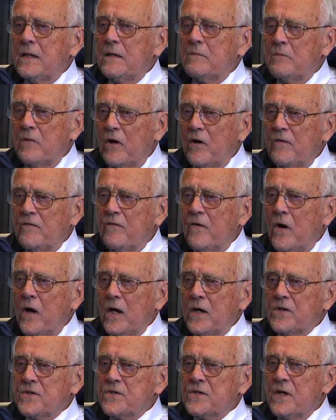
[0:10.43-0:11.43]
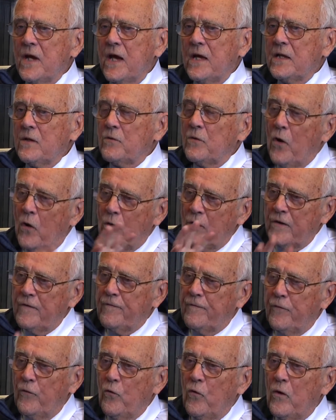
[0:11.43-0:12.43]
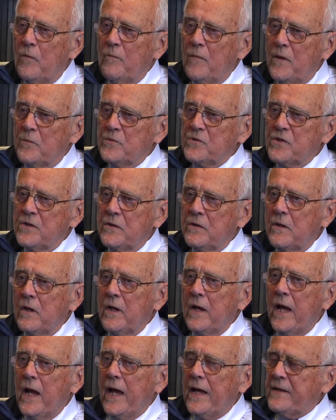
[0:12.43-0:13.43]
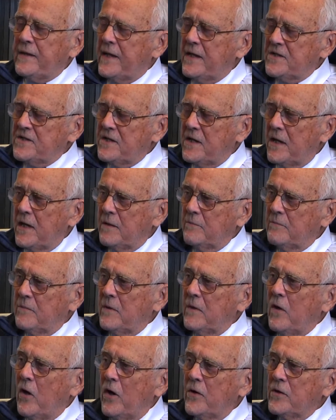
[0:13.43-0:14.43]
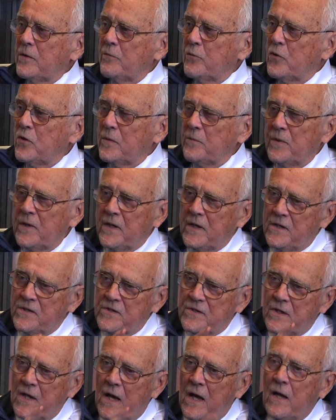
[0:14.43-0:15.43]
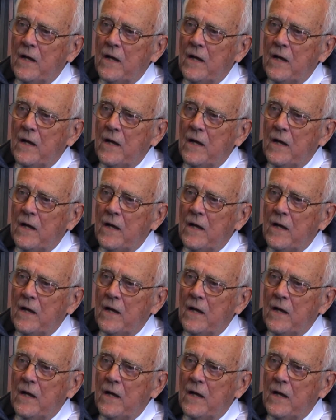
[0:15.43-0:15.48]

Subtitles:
Mary Fox, and there were only four members at that time on the board because